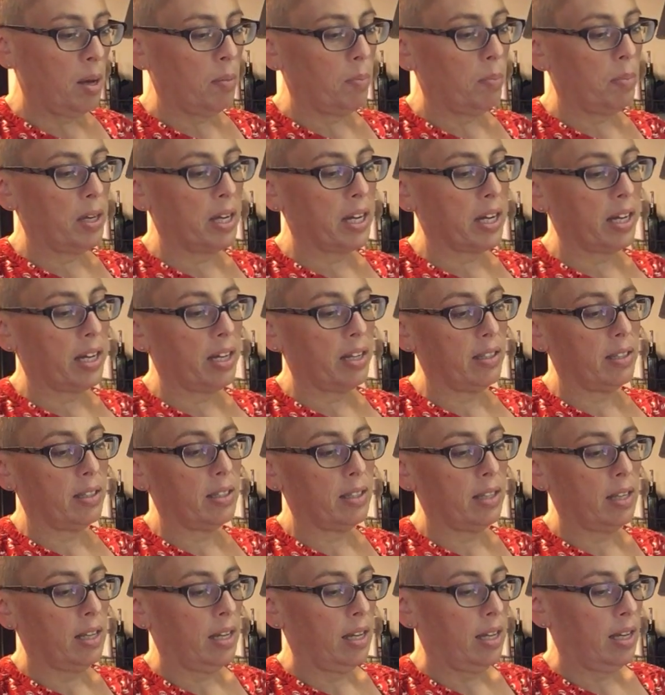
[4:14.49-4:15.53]
because
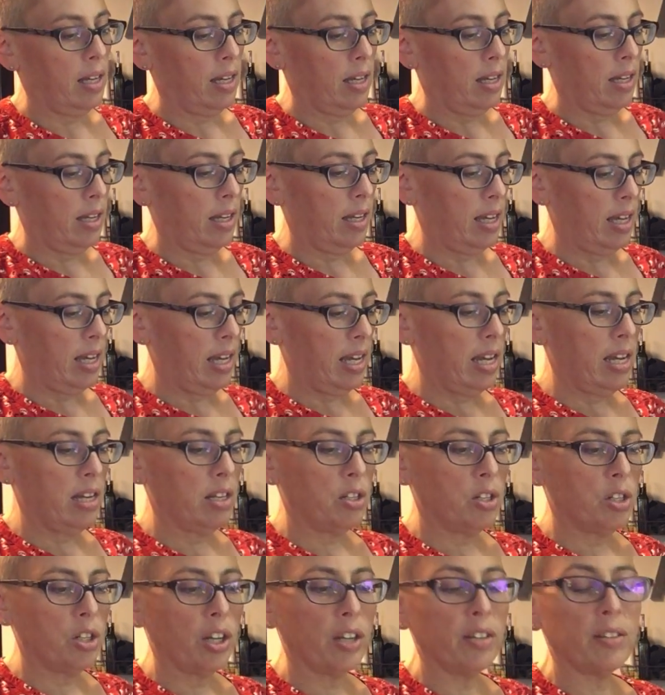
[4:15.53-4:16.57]

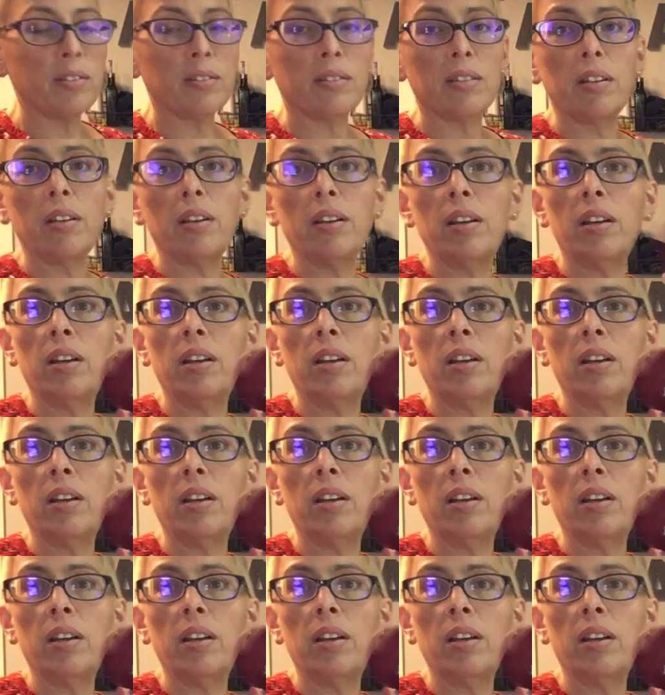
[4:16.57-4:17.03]
it just,